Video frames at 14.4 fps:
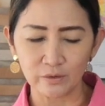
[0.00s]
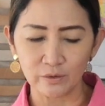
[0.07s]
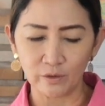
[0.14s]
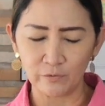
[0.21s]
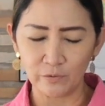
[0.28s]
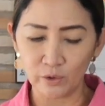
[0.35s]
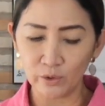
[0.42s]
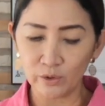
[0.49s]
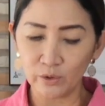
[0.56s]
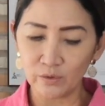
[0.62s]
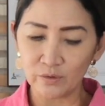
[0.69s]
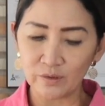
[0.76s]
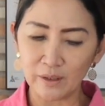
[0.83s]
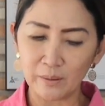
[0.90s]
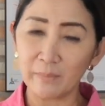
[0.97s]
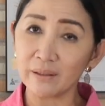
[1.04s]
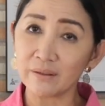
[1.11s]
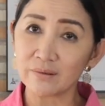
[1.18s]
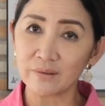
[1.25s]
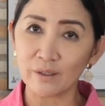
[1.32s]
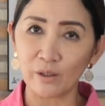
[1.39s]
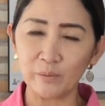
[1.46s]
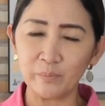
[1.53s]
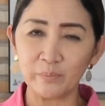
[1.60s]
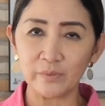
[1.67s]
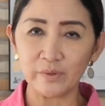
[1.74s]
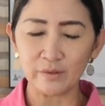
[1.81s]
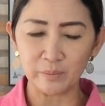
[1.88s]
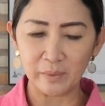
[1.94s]
So if you're using milk syrup,
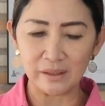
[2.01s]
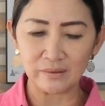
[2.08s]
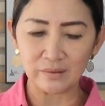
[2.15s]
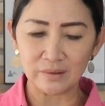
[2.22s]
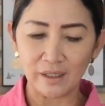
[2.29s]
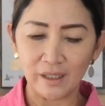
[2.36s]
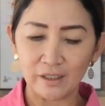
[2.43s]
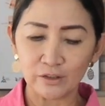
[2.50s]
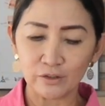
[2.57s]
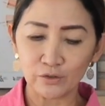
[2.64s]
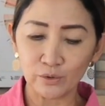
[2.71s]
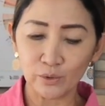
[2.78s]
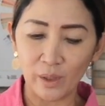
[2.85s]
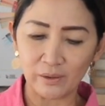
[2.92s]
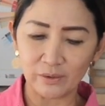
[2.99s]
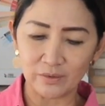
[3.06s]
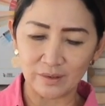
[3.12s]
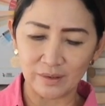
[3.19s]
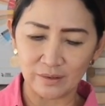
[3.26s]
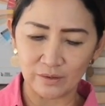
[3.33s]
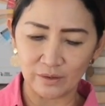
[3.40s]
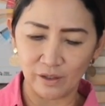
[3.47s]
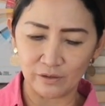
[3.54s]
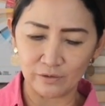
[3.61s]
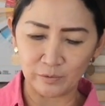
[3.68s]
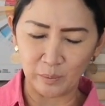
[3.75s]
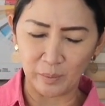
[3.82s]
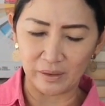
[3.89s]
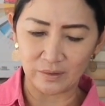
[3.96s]
this means 2 ounces of
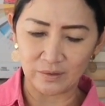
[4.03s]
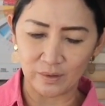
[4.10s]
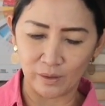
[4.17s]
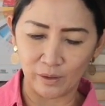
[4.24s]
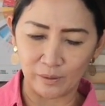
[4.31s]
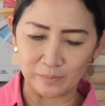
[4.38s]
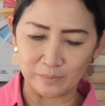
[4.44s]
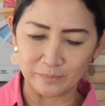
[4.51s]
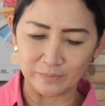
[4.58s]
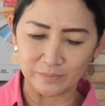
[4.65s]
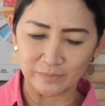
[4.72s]
milk syrup.